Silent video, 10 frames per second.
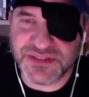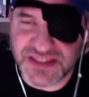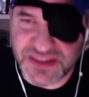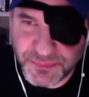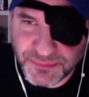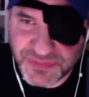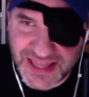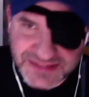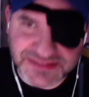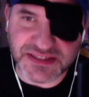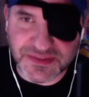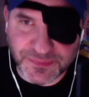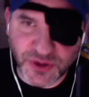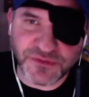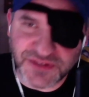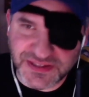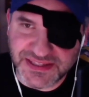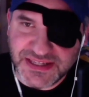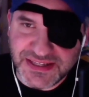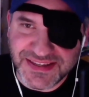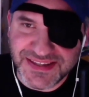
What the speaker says: was in the plastic perfectly.